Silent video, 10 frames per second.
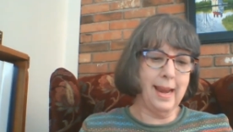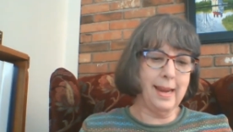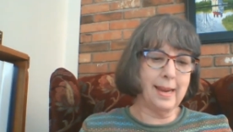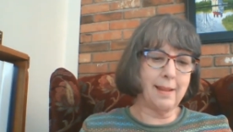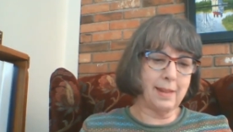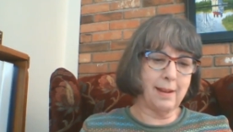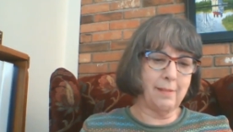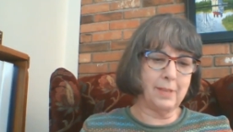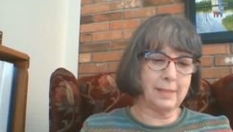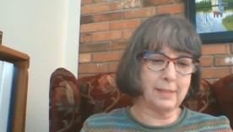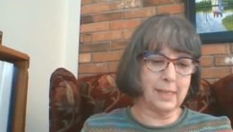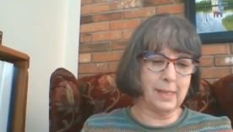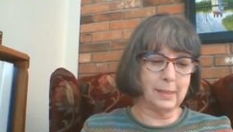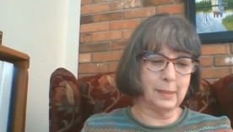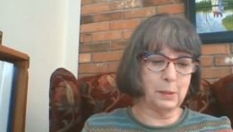And this
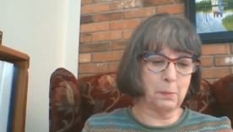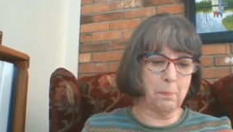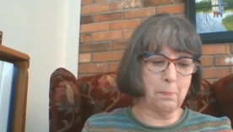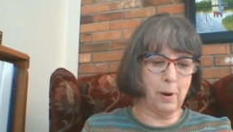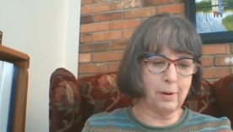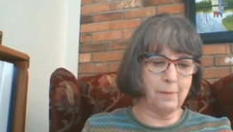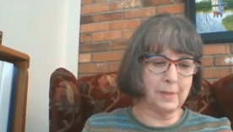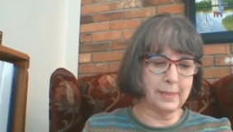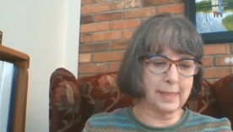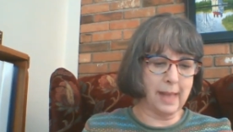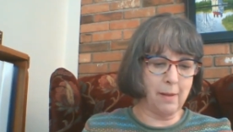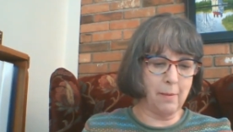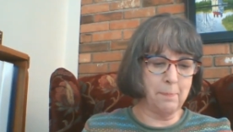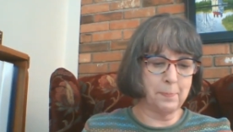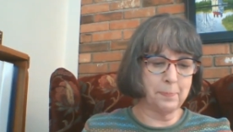is part of a
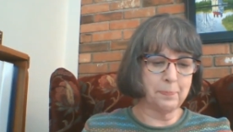psalm